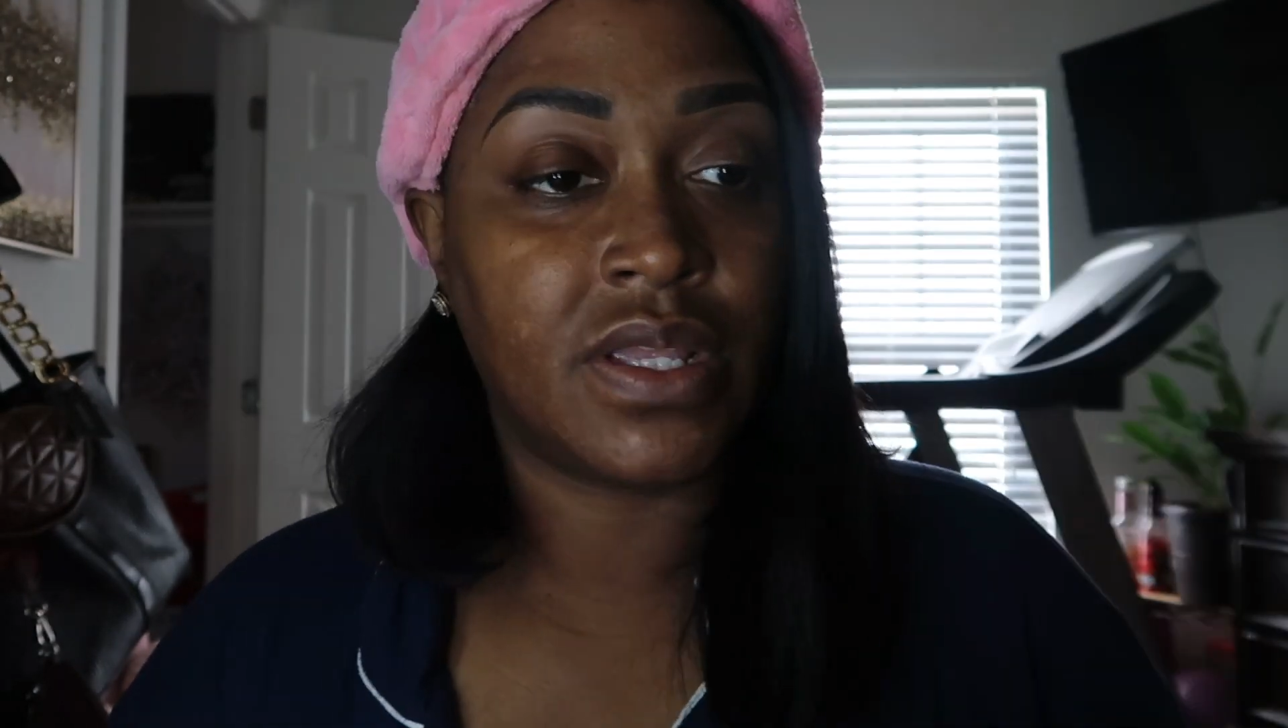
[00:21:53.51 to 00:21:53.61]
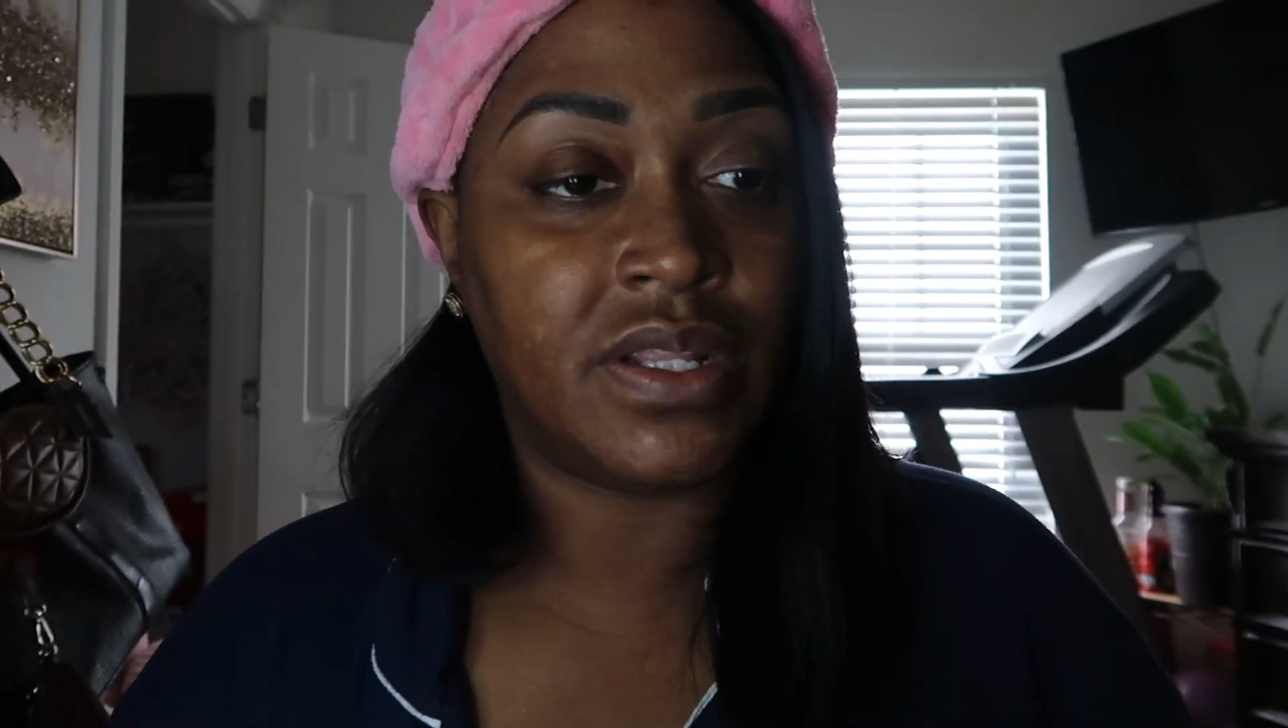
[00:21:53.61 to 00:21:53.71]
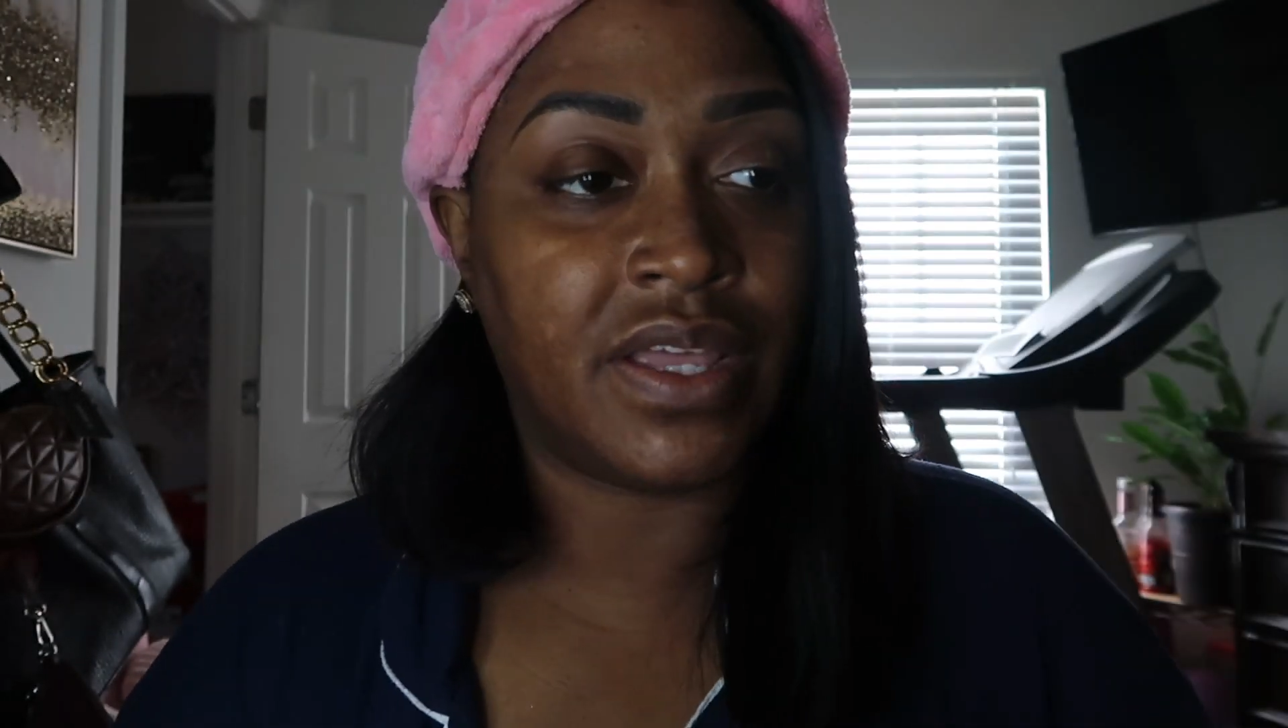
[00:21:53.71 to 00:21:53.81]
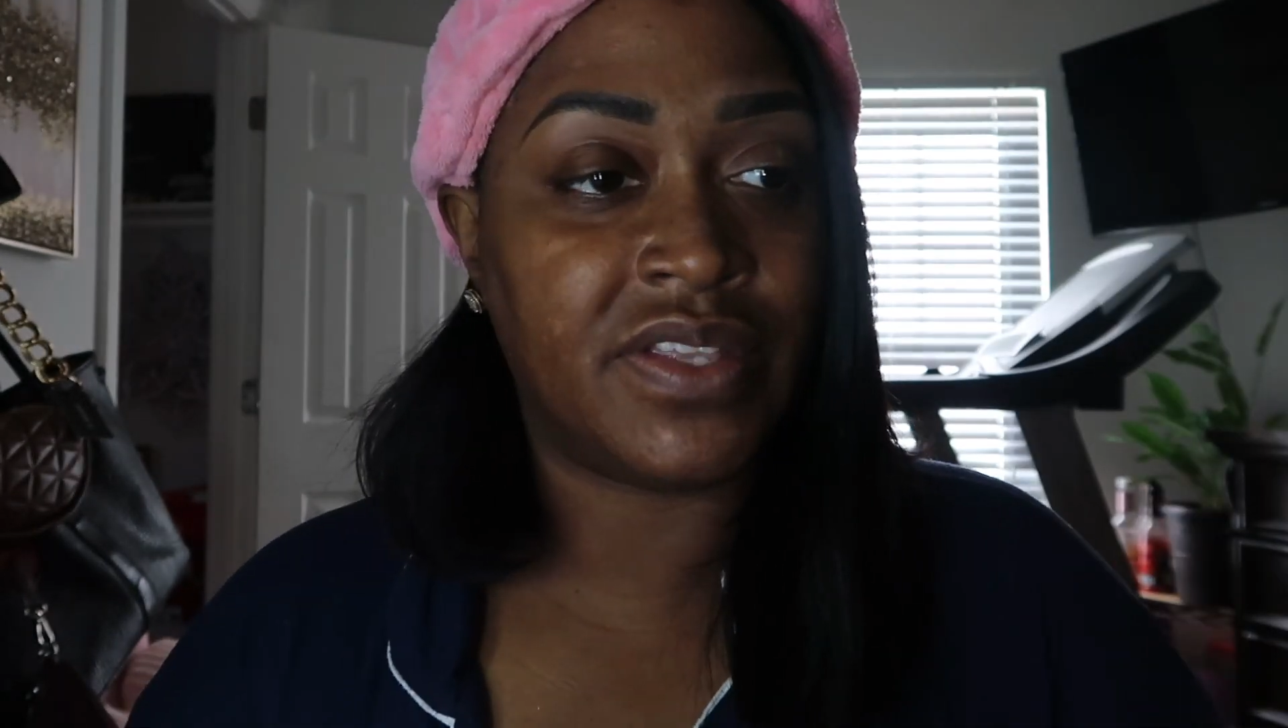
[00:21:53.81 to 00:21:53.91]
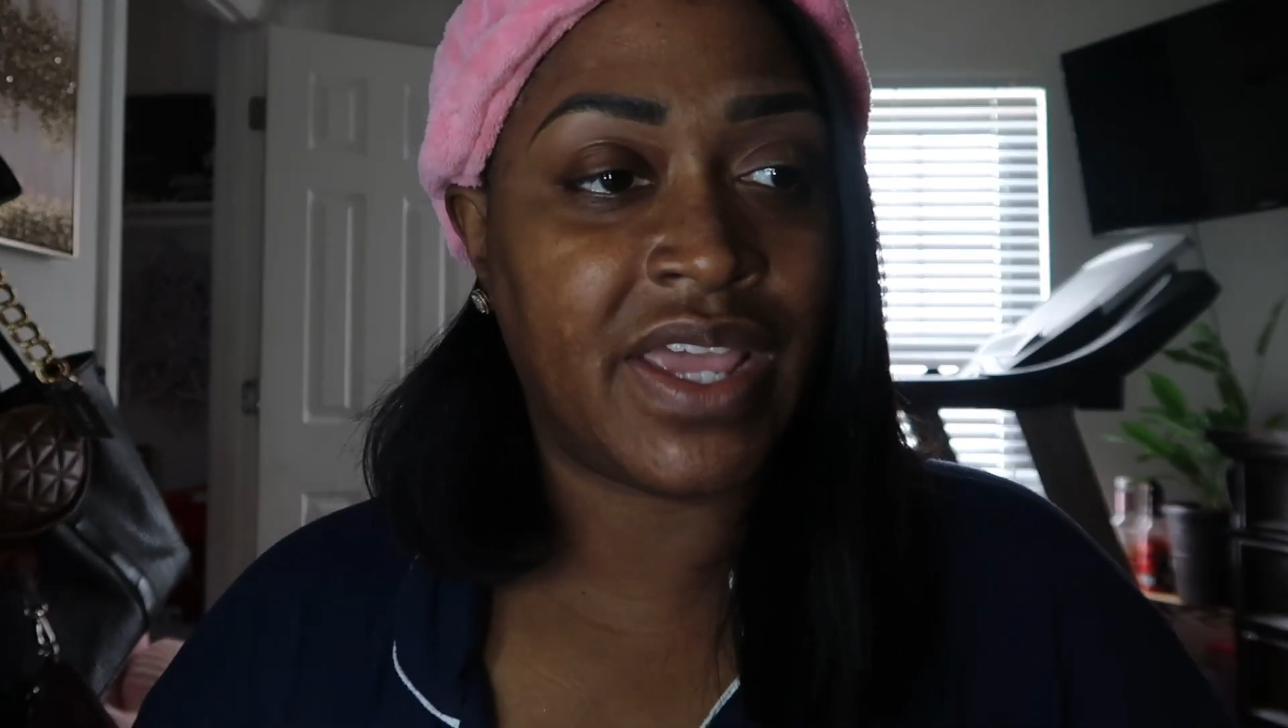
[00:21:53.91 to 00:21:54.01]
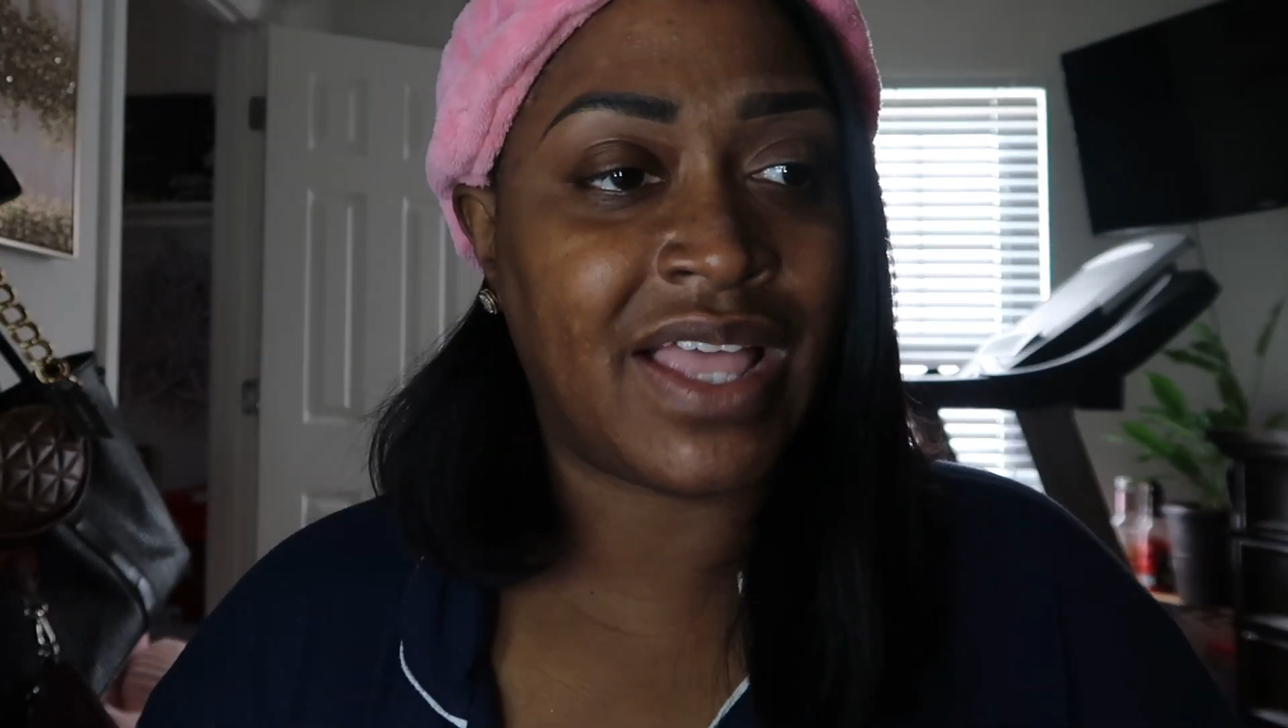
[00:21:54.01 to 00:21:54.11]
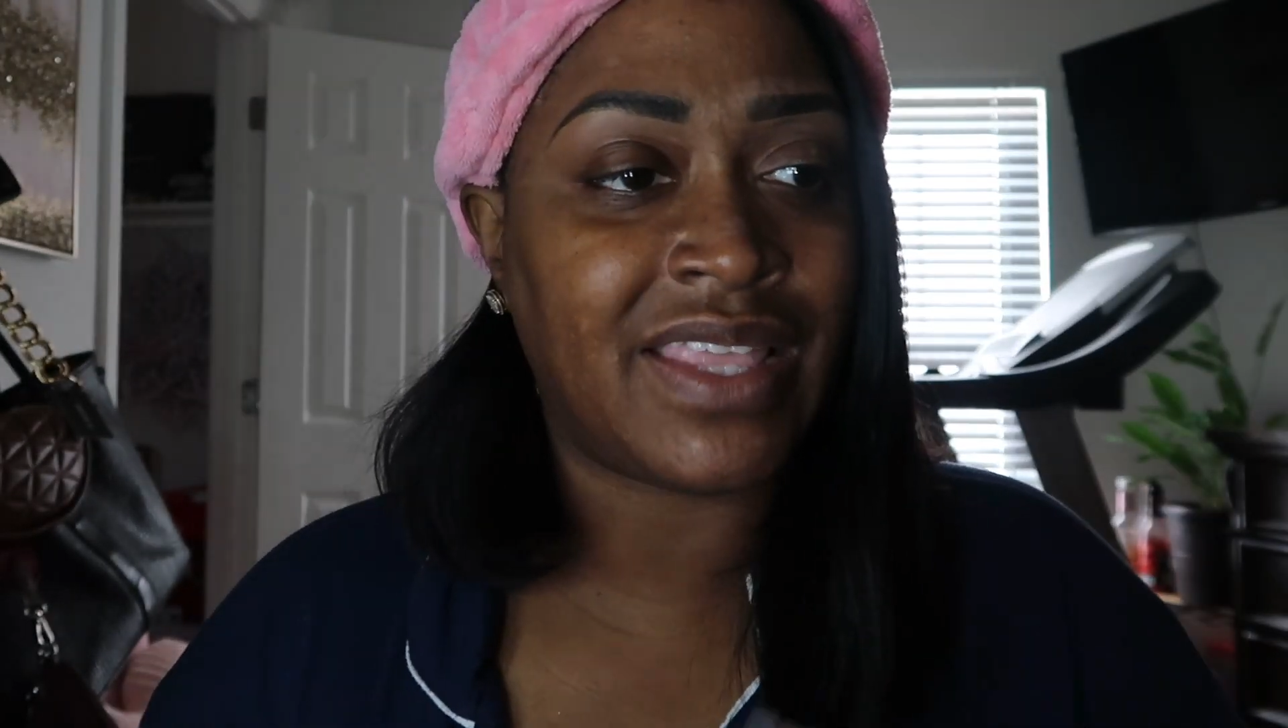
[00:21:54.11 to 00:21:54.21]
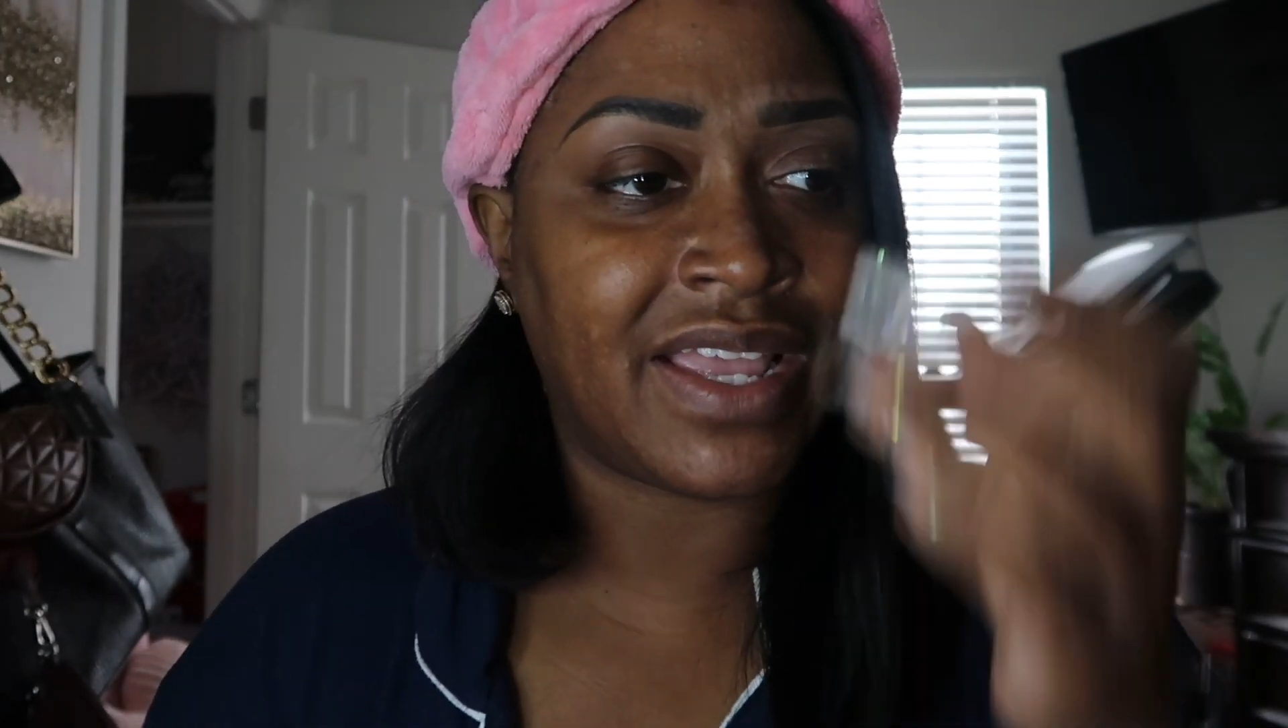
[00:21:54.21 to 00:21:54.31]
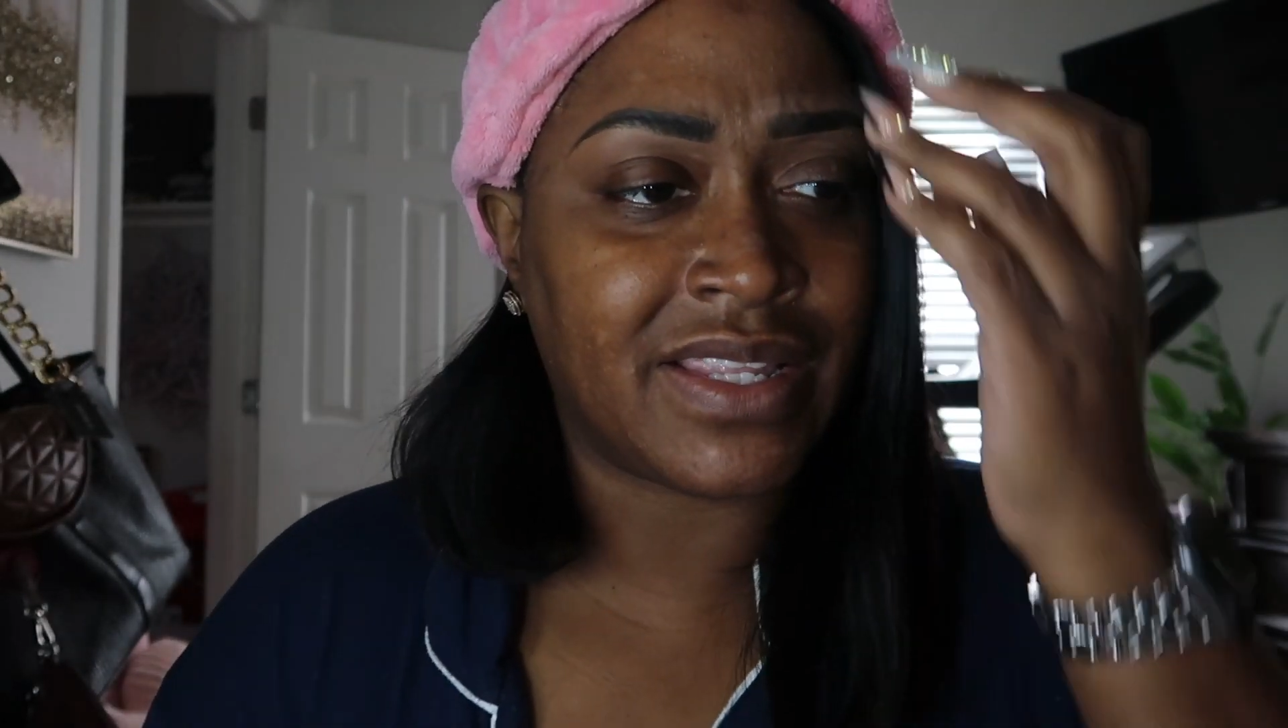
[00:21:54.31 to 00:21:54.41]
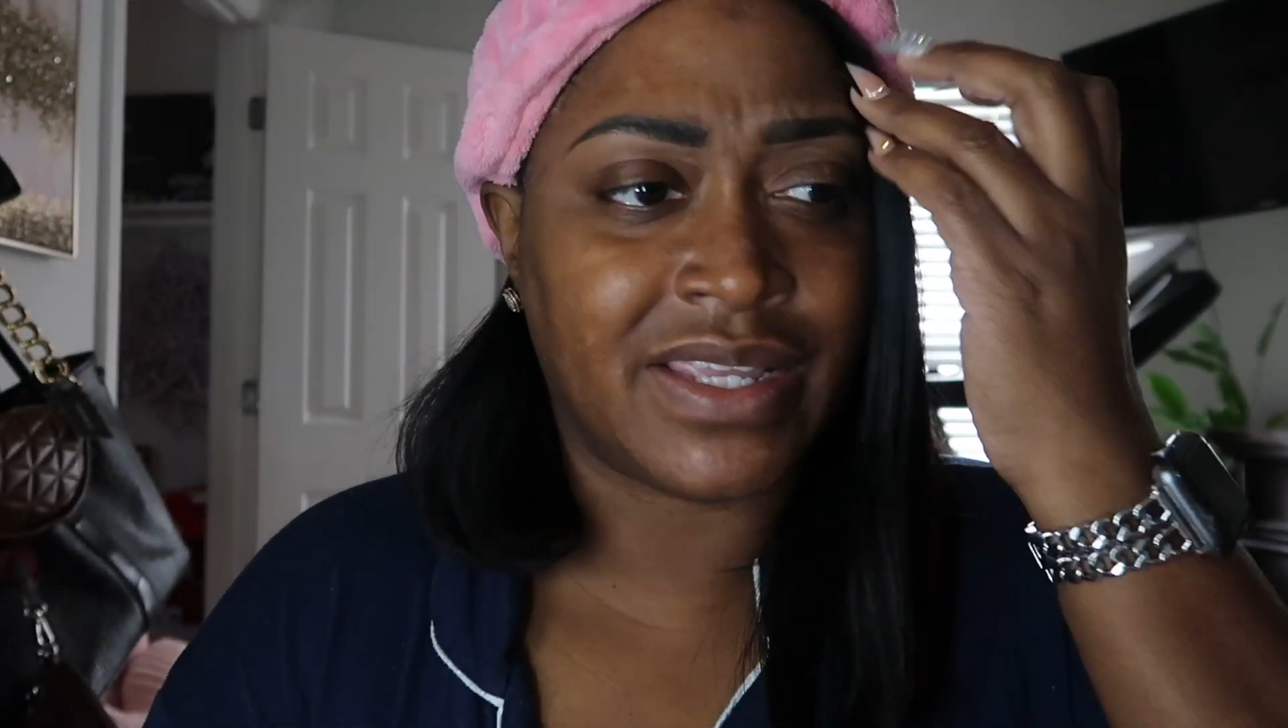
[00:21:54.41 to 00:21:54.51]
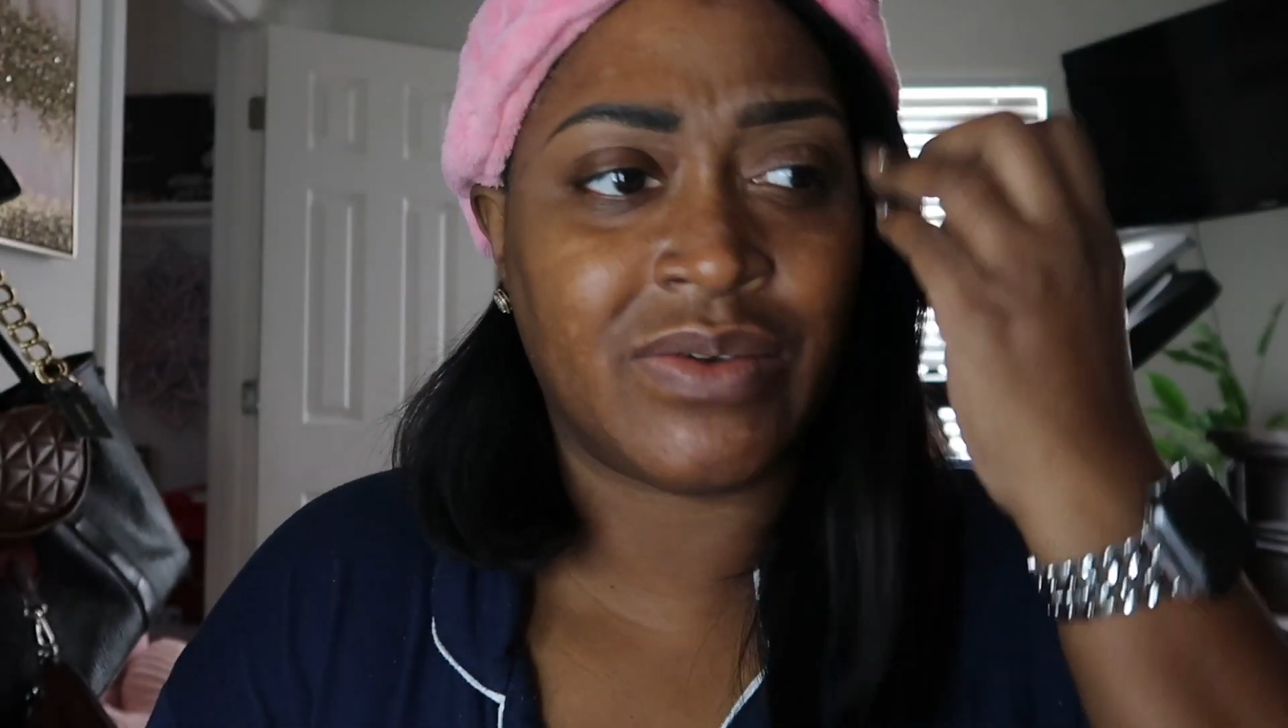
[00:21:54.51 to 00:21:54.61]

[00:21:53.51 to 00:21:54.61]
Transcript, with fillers: the other day i liked it